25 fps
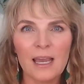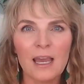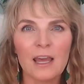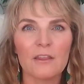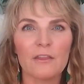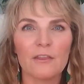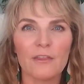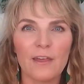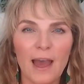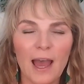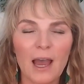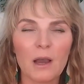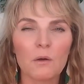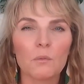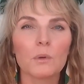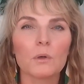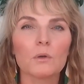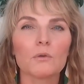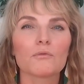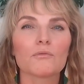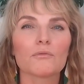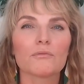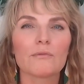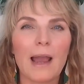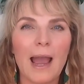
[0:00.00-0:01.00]
that
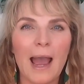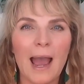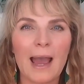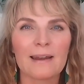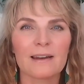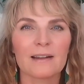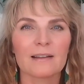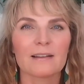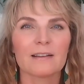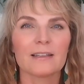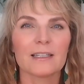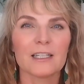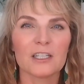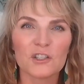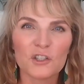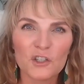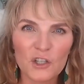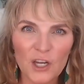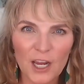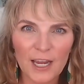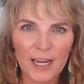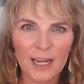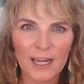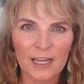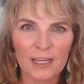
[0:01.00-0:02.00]
will radically
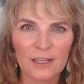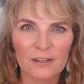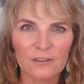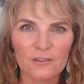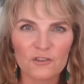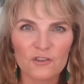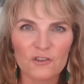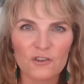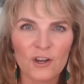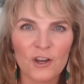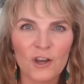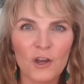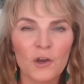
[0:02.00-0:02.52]
change